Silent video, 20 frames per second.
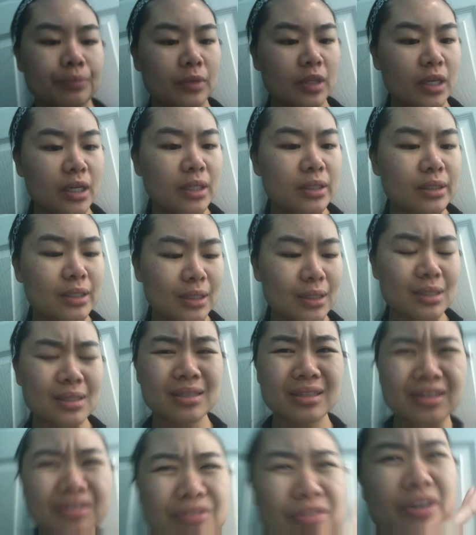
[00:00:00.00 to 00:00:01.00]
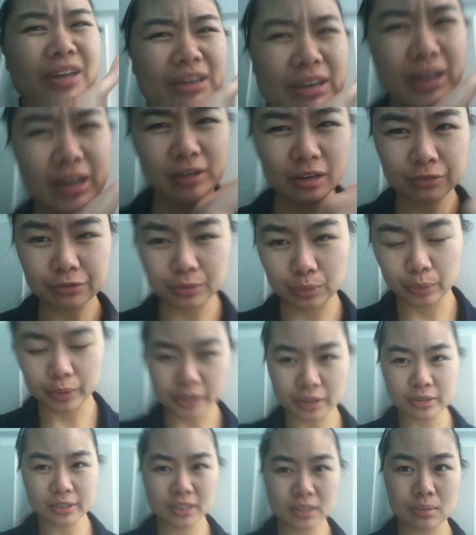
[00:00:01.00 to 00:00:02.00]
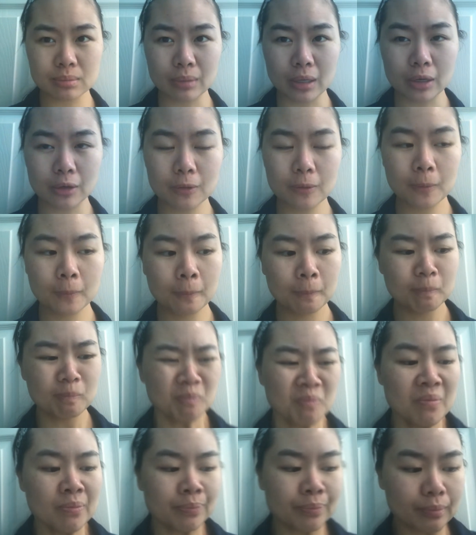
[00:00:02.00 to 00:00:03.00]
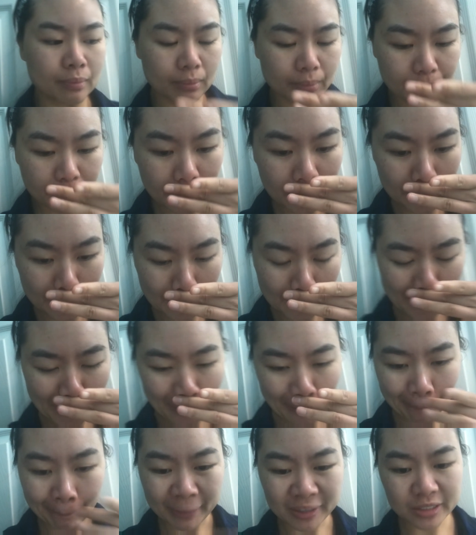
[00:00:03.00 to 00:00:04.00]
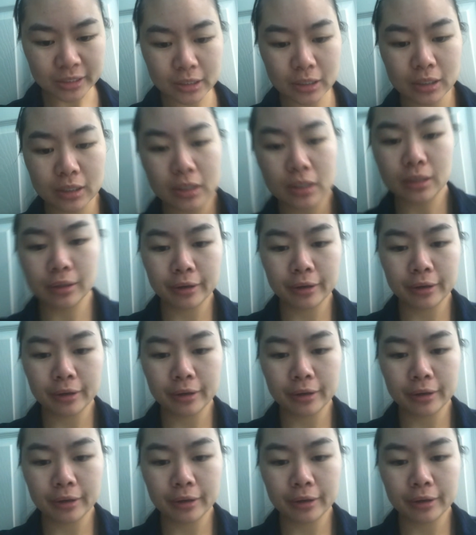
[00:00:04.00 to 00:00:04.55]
It does leave like kind of weird smell, but now I'm about to